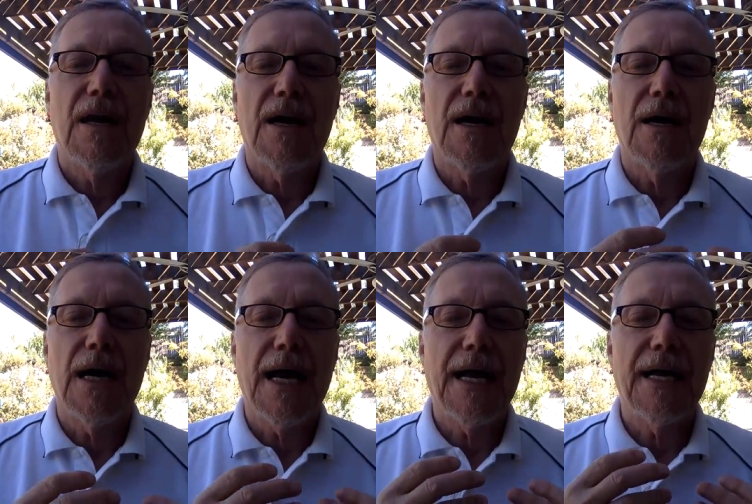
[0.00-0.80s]

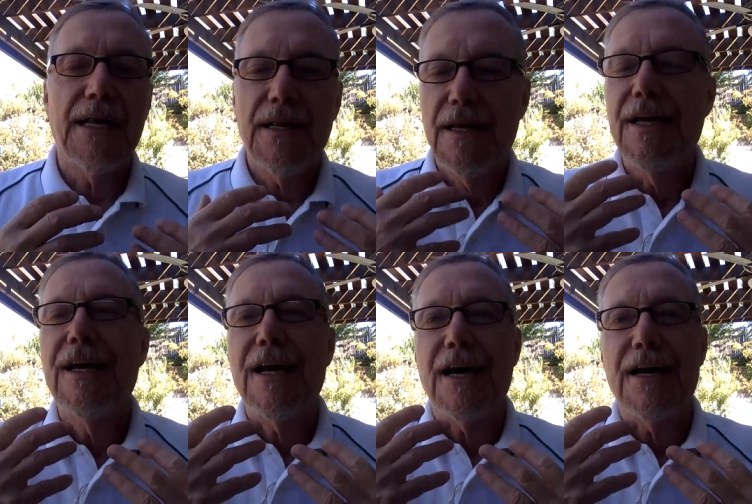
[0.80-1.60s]
uh, and
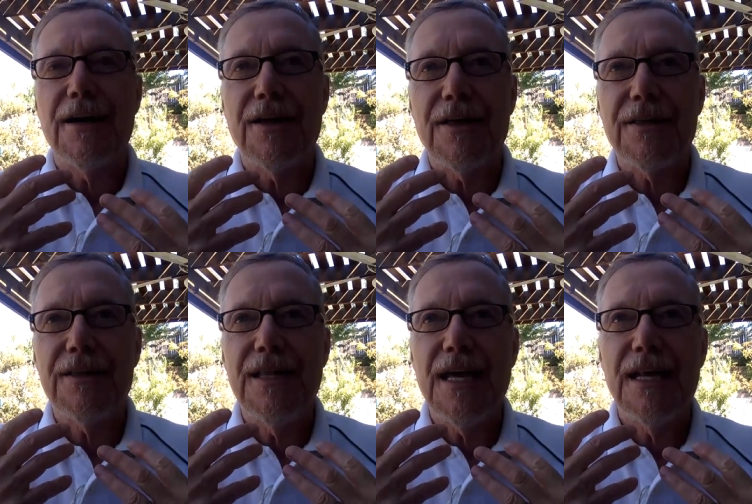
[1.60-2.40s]
uh,
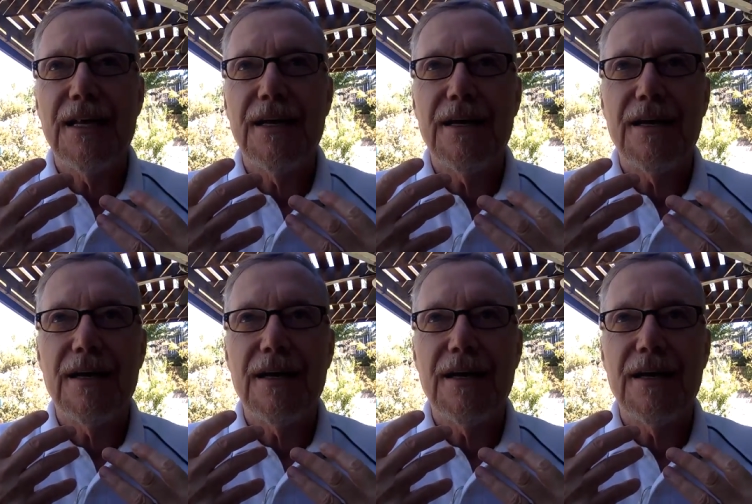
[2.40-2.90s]
then